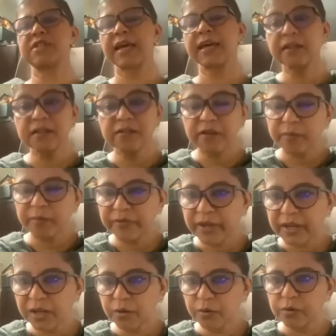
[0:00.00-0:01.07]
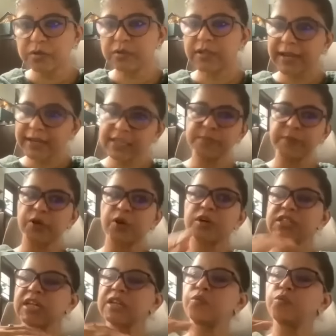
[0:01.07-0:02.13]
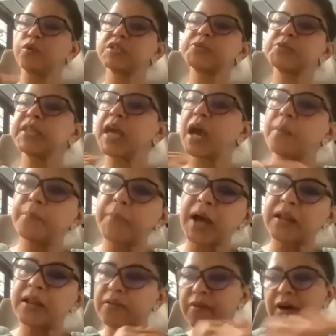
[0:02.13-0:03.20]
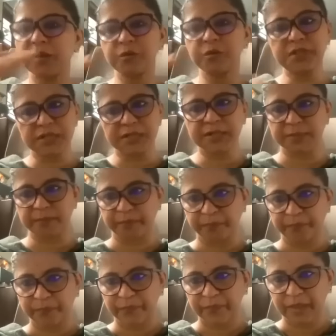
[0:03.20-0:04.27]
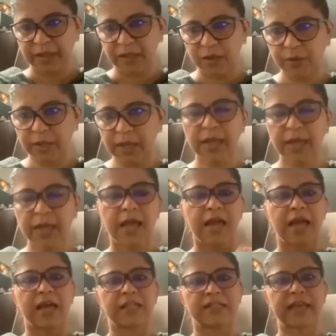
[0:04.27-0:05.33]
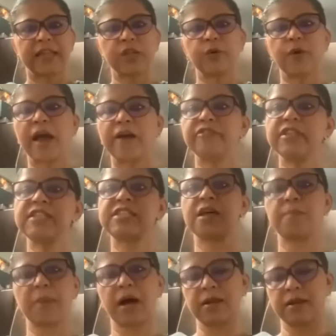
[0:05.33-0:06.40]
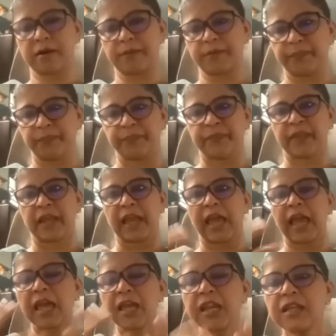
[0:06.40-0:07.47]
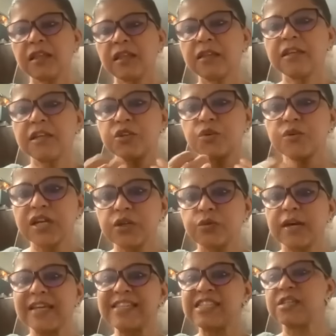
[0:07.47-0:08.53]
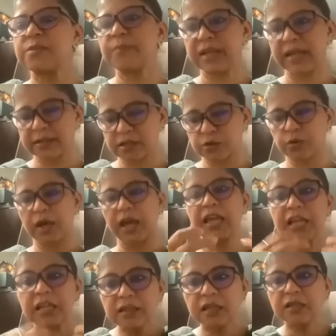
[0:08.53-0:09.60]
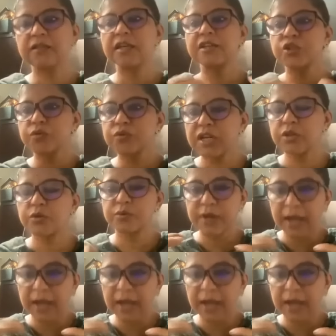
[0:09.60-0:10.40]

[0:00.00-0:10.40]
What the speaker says: cycle will be very good. That is because it works with the apana vayu system. Okay? Then you have the samana. Anything that you need to assimilate, so anything that you need to